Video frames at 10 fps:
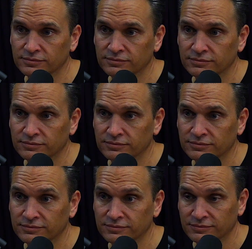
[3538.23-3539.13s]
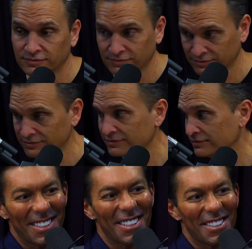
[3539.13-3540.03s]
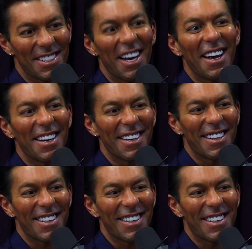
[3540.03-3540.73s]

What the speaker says: Get some sleep. Look at this guy.